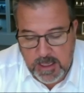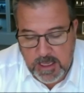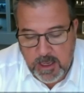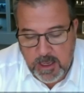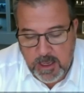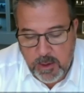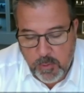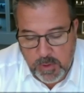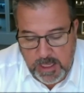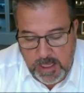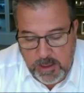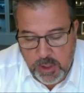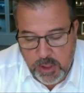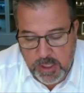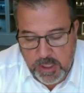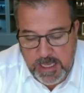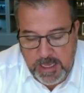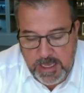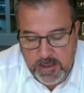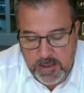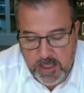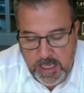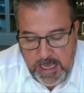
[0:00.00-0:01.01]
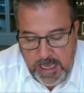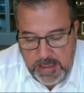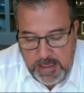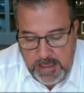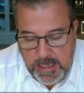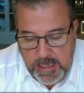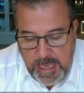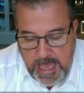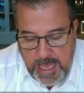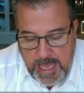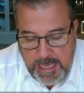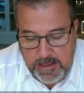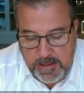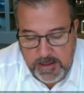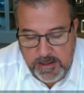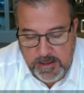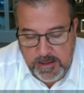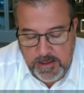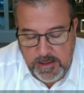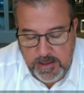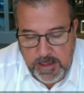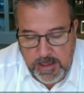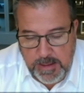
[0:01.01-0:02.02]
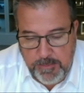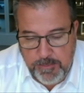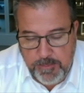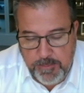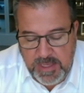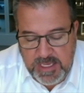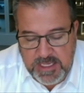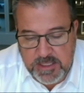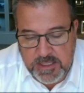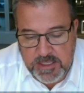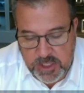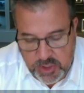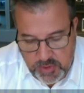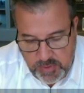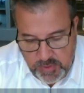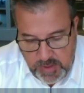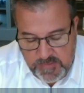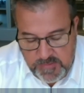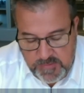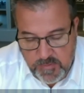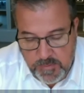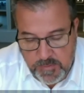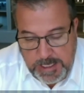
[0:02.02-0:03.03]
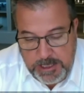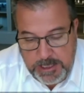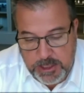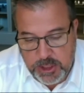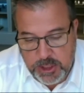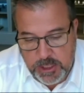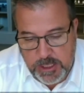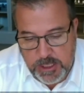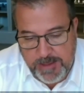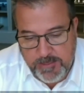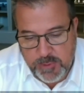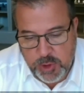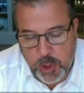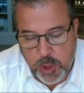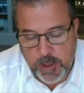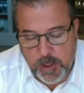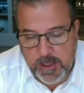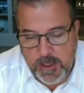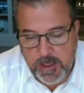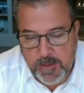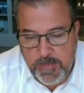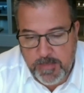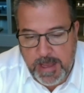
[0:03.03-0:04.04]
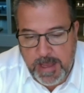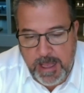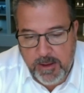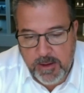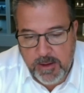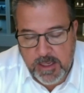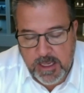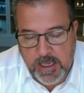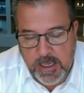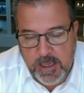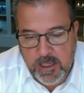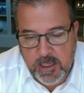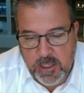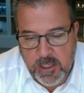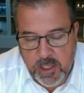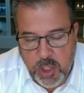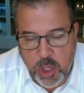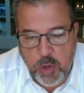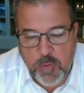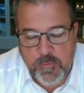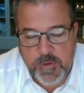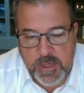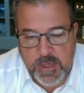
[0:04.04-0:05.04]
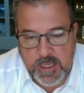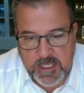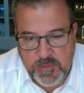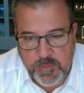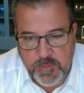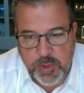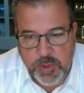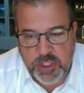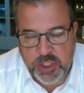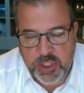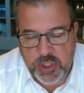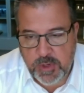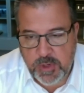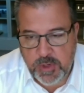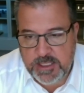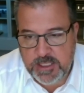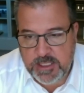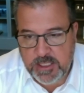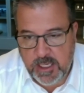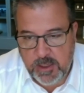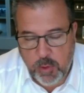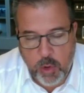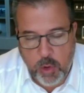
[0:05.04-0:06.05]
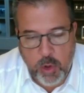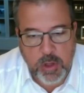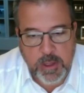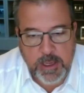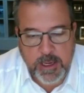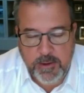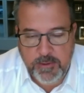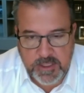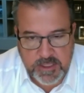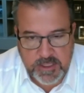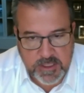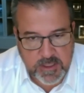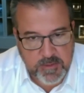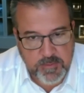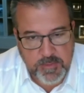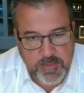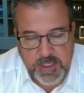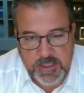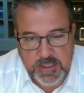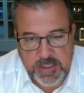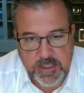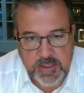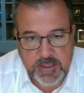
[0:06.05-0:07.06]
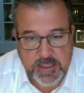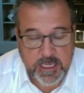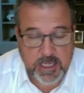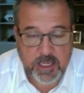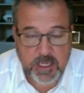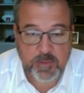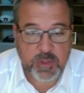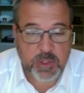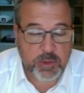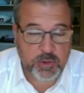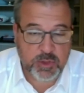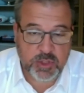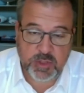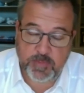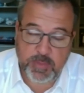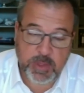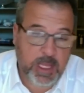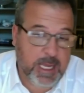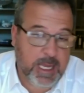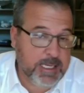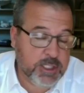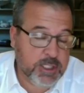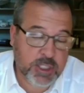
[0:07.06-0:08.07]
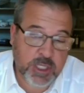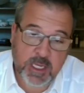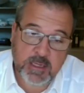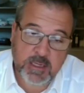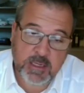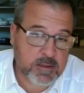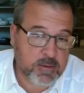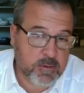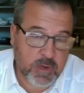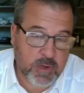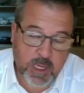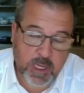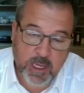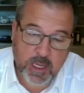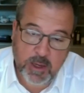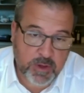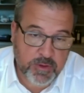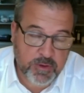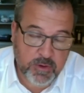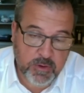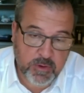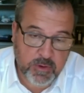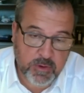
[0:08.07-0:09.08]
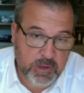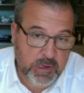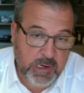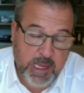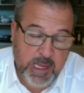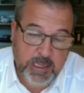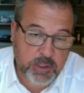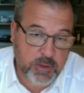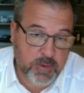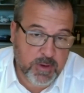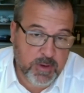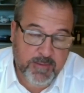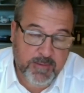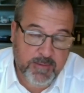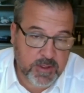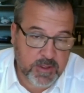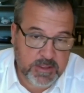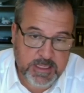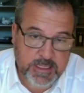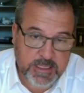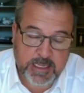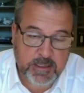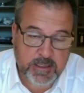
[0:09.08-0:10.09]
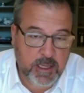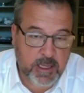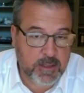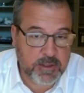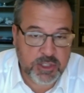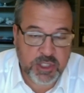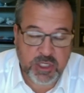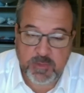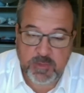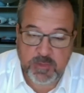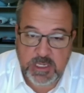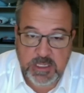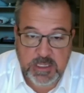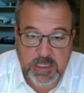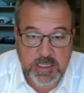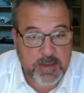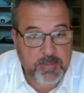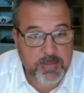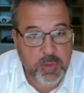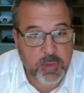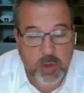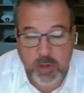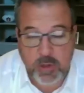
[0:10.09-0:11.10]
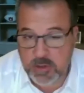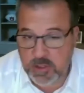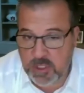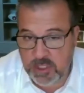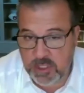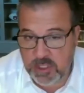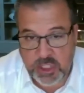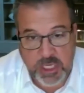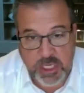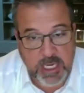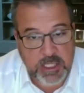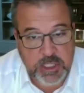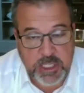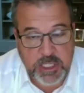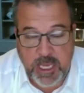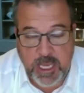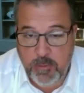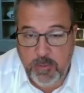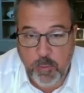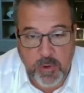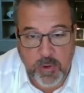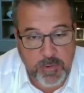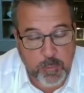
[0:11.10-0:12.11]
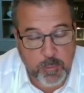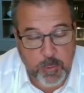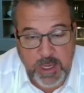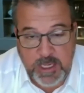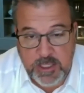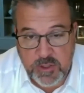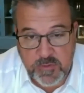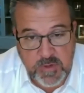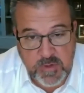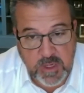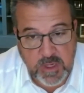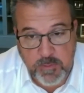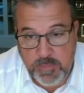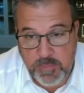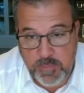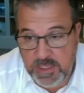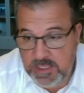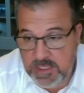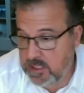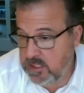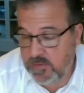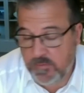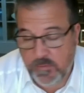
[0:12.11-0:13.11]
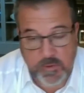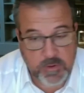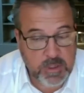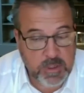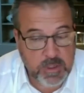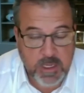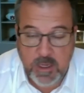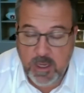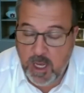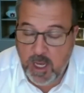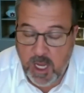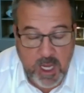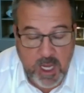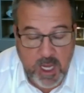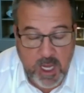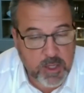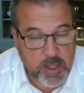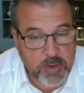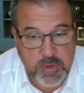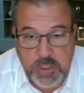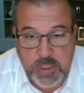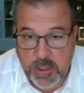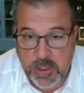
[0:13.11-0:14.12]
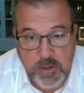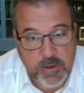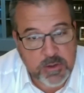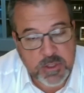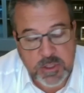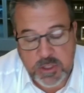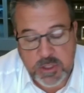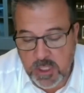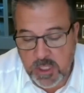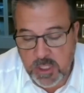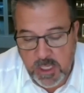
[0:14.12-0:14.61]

When I look at business transformation, I'm talking about COVID has put stress on all areas of the business. That could be your supply chain, whether or not you have the technology to be nimble, to change out what ways you've done business for 100 years.